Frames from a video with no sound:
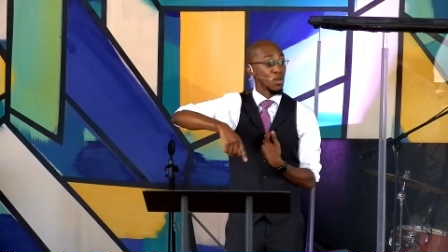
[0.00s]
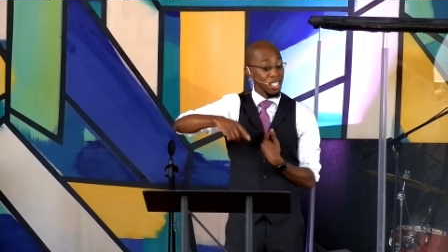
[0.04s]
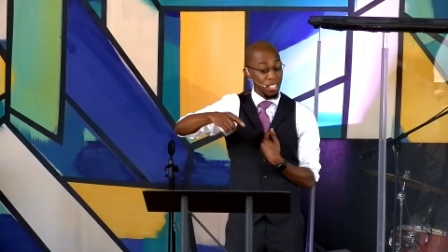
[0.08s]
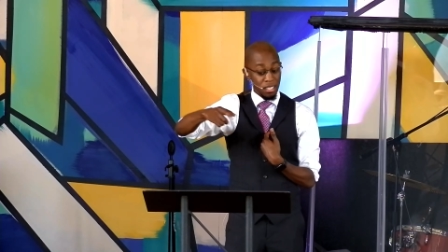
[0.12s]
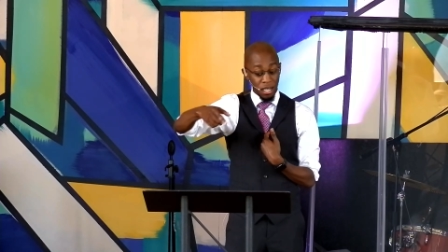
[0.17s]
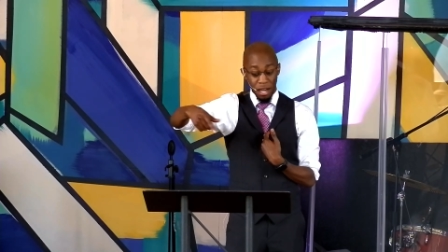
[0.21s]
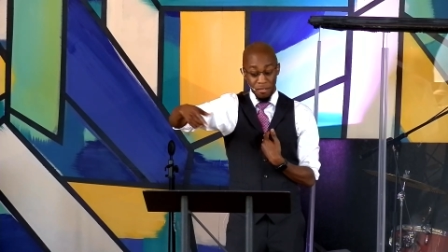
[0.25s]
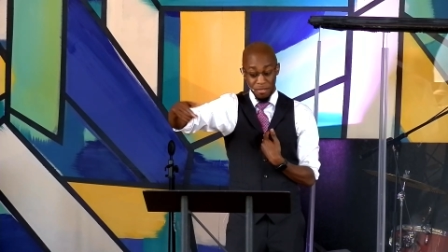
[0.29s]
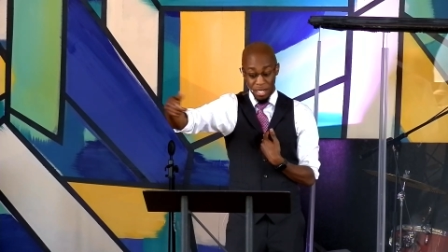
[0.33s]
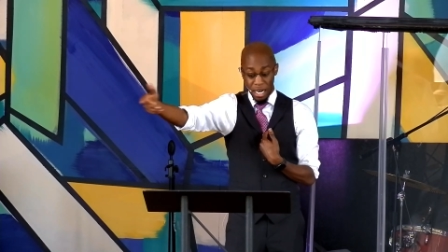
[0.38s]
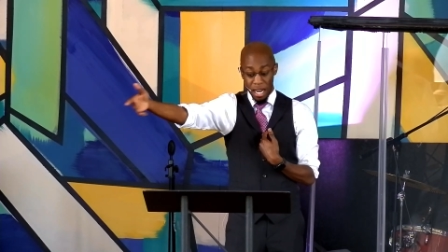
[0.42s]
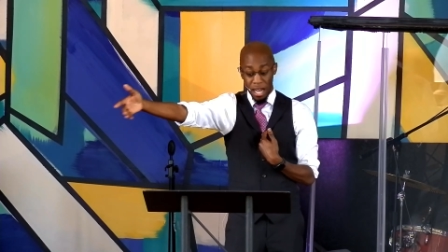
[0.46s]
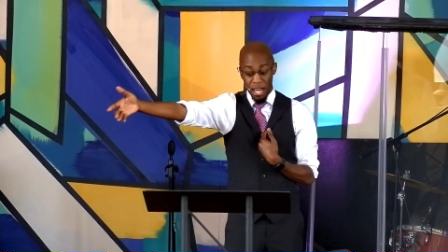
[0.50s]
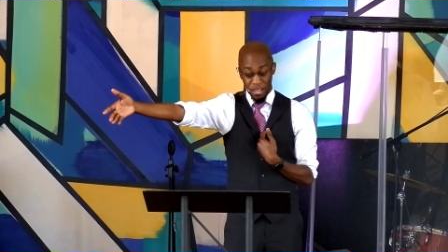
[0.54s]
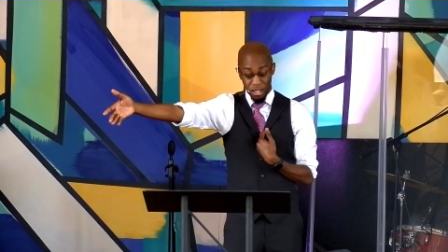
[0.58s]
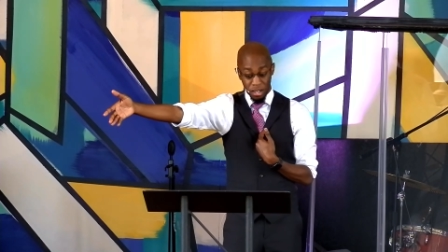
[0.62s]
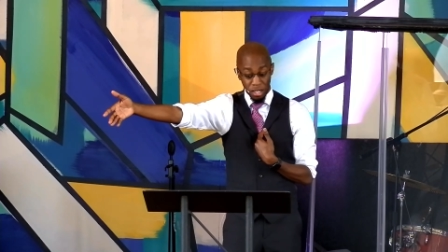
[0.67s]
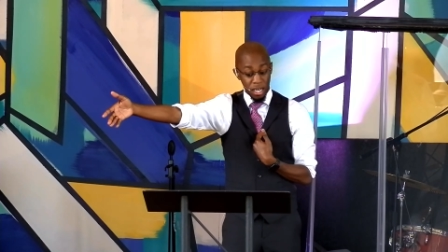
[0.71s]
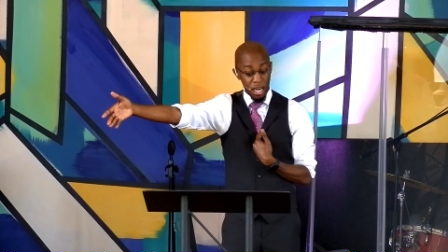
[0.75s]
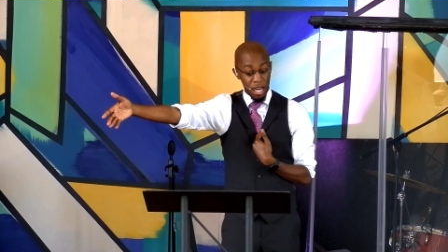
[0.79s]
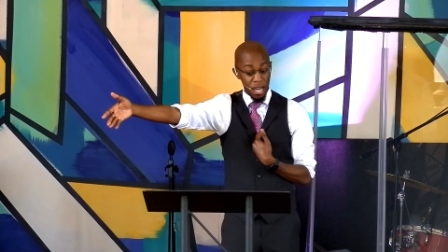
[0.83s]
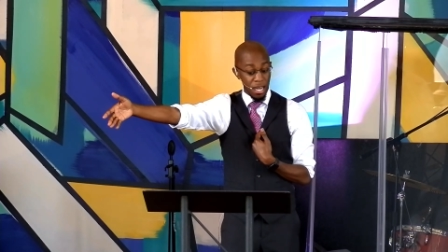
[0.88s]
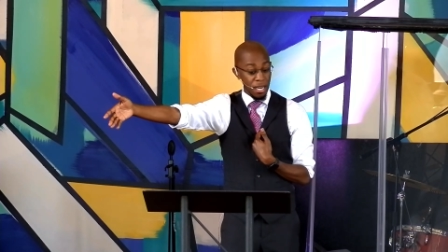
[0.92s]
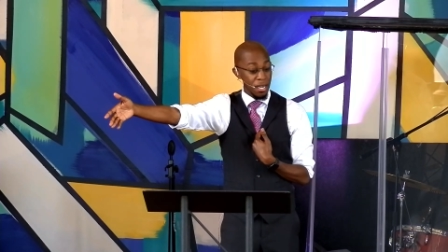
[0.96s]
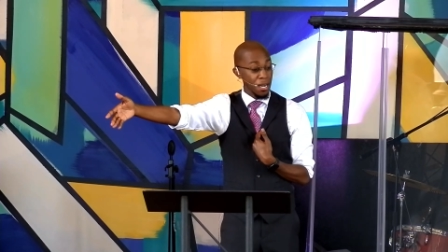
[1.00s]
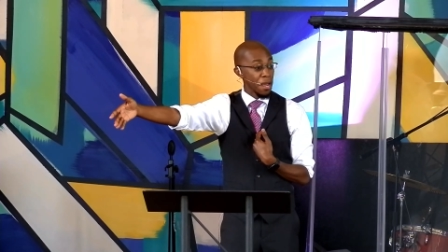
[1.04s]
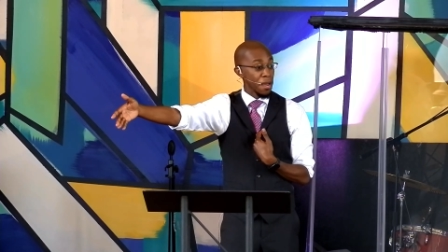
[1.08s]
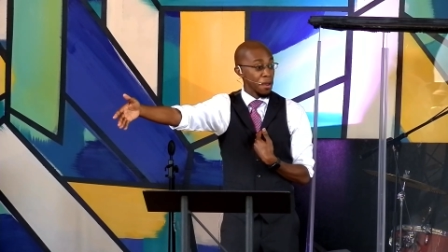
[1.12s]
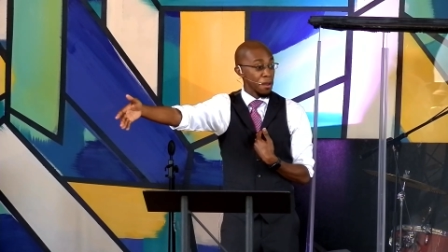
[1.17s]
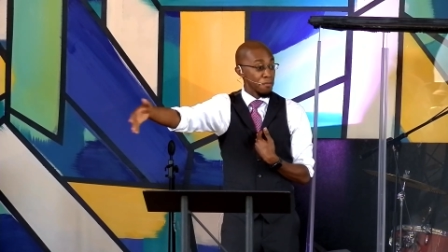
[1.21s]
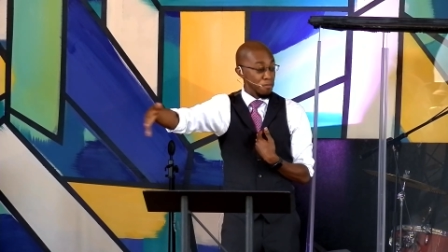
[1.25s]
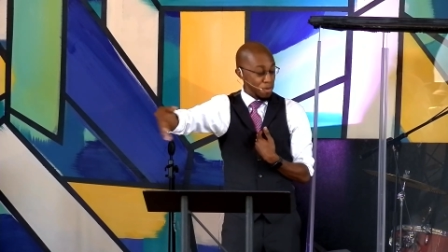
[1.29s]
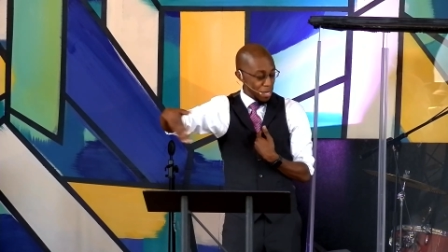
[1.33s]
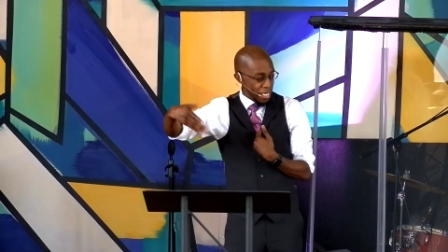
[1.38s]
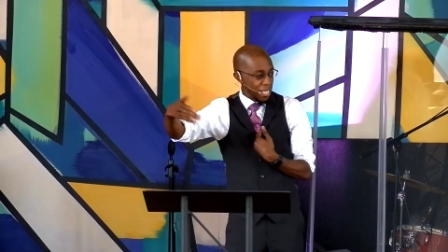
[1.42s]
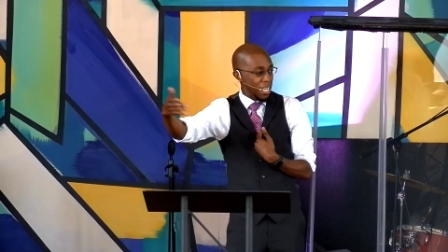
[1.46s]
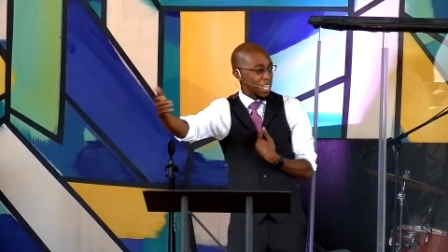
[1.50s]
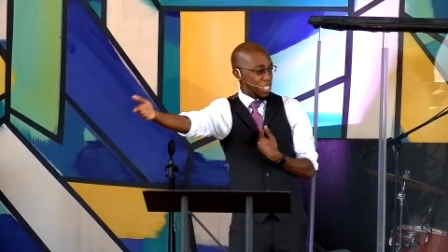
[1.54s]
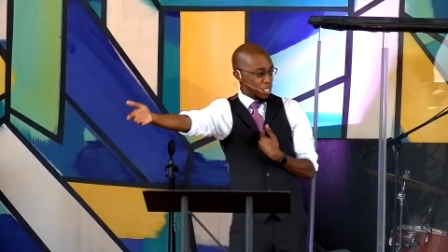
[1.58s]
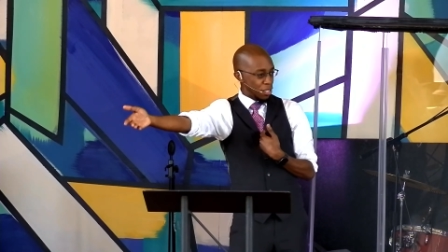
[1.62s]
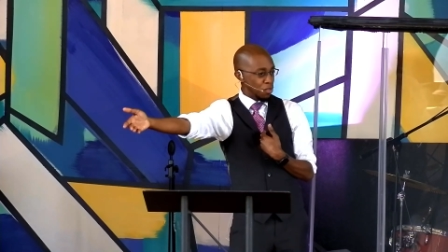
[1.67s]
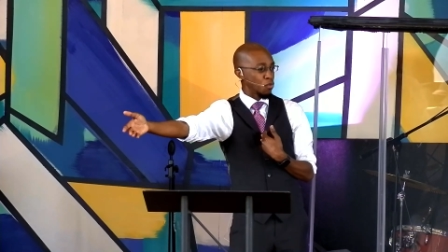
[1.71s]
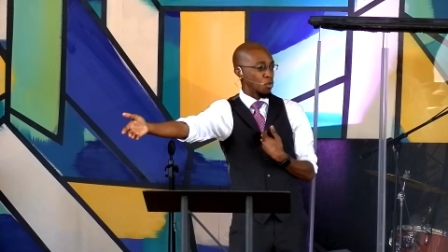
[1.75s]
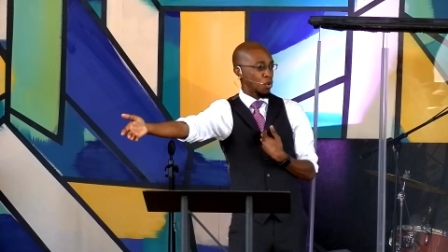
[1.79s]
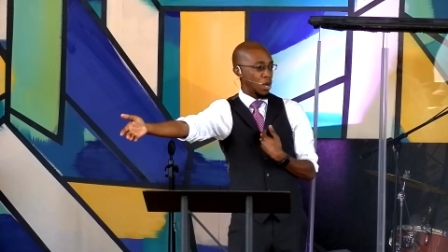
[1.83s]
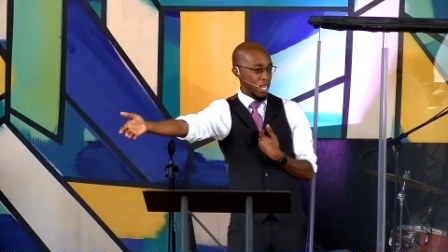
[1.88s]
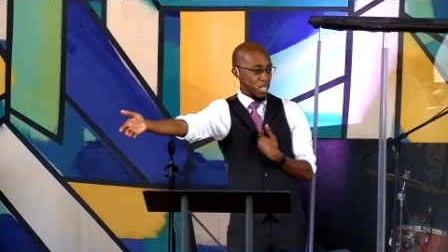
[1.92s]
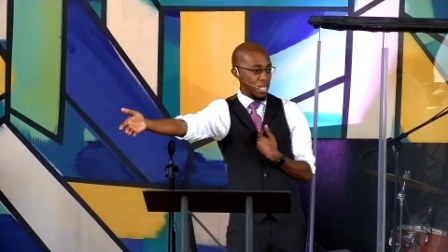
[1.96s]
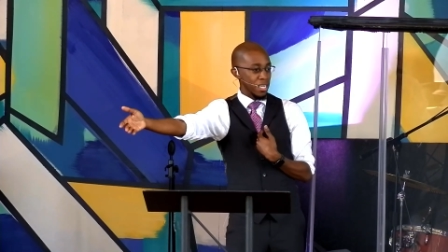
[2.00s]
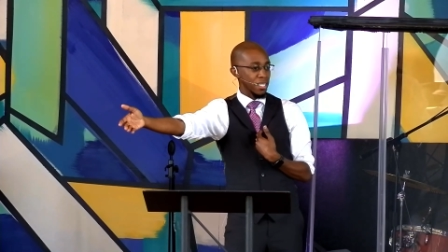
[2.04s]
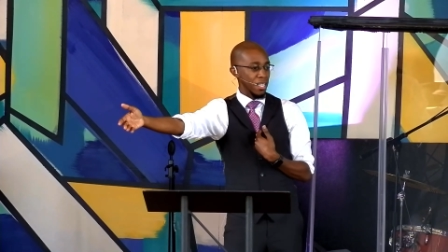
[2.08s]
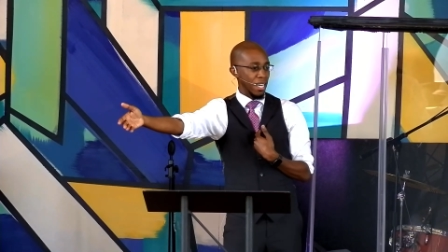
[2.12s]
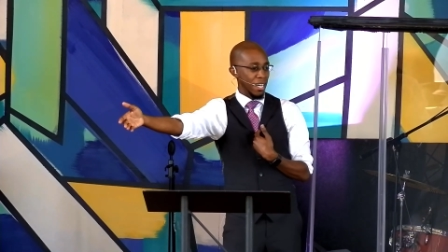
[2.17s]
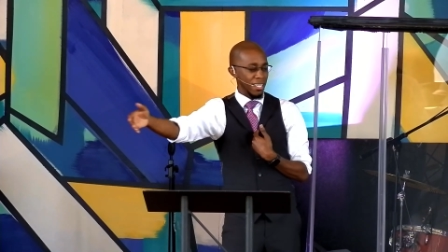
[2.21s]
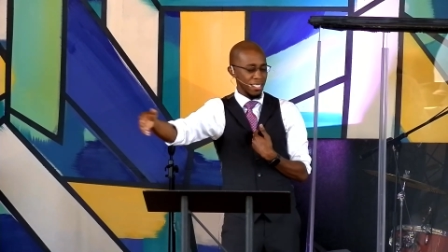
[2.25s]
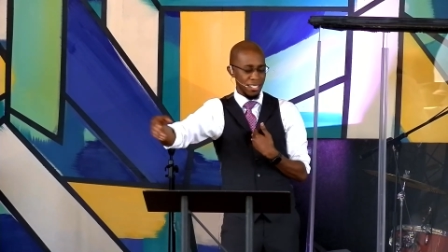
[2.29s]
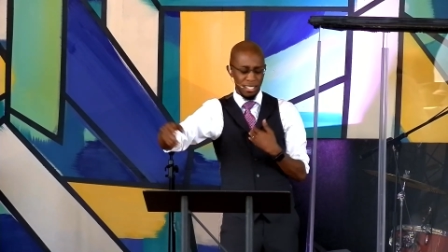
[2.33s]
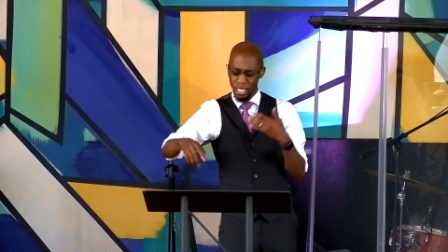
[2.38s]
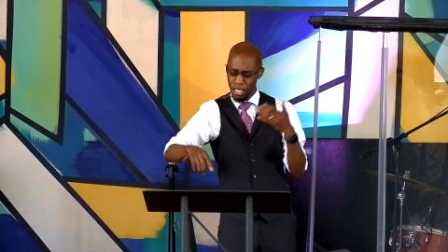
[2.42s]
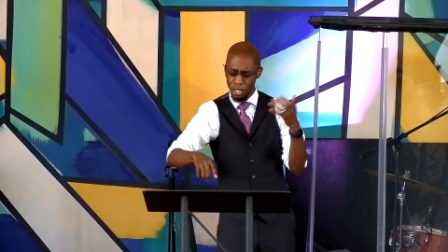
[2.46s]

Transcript: we love and honor God because of what he does.